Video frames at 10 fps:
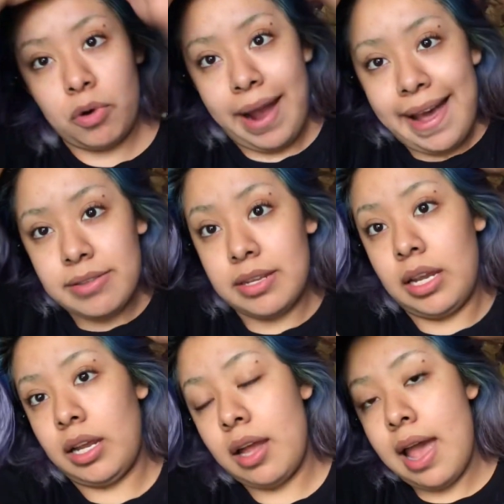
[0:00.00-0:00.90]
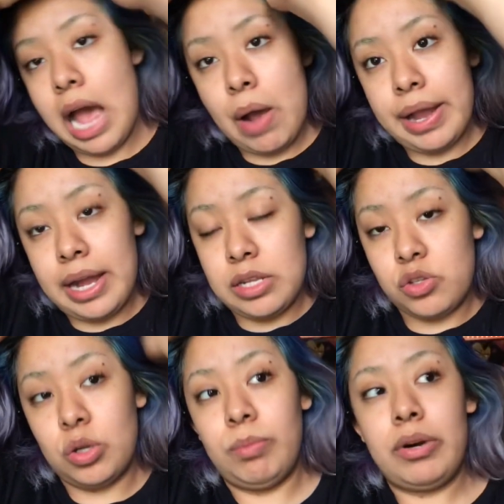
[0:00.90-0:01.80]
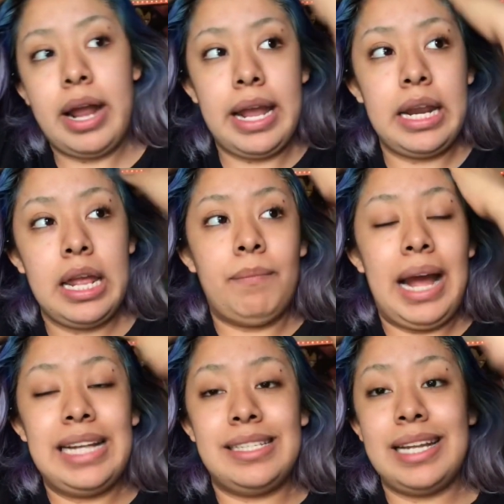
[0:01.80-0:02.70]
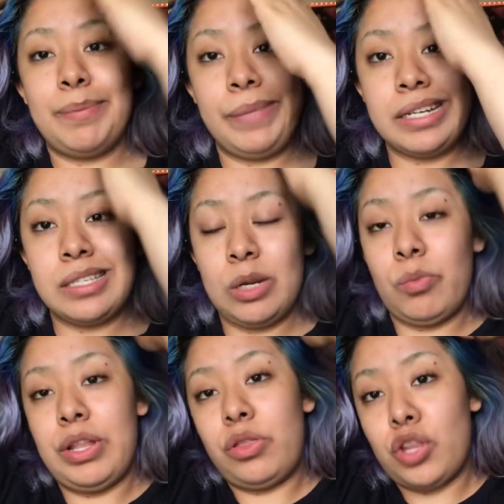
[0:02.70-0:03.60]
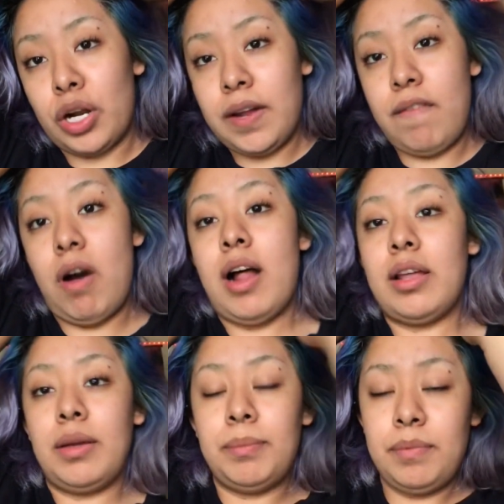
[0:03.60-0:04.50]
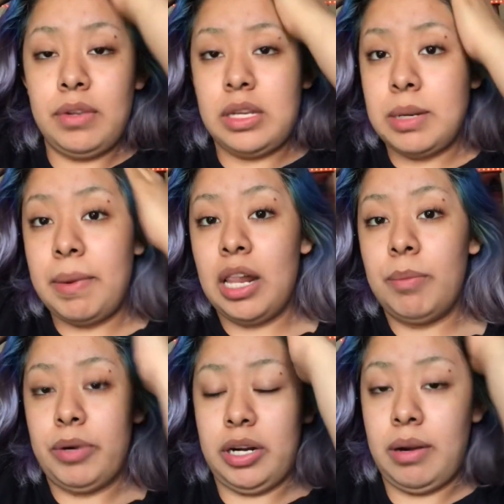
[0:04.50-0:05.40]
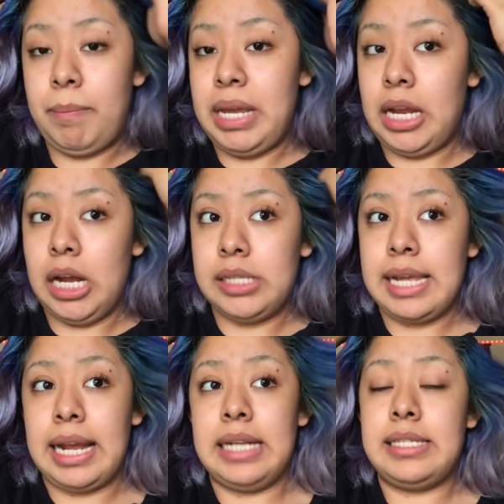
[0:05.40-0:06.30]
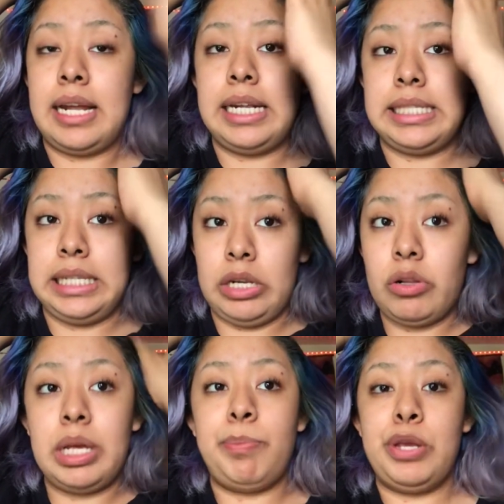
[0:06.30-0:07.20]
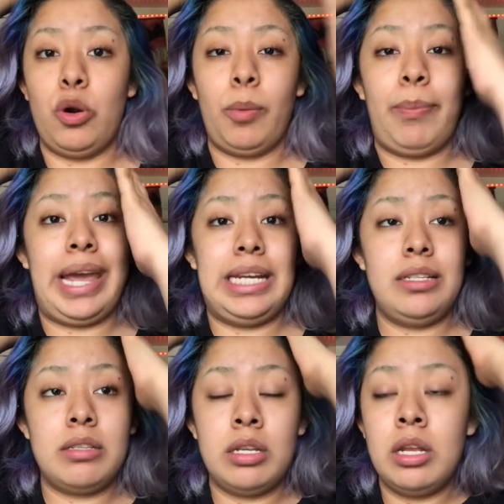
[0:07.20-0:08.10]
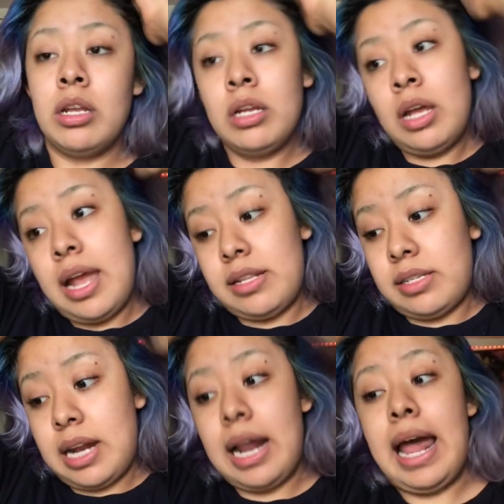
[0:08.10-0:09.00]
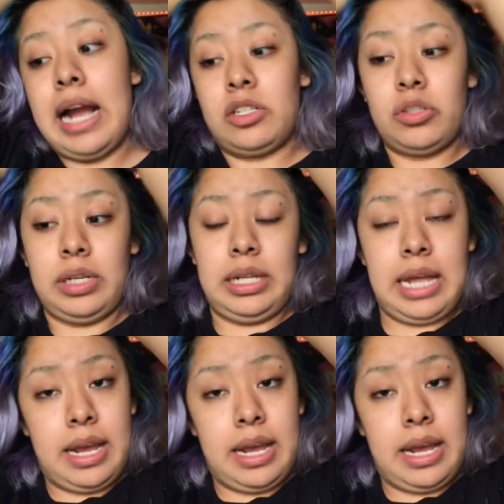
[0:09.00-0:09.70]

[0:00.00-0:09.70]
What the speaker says: asking how I got it so bright, I did mix it with 30 volume developer because, like I said, it's literally pure paint. It's not actually like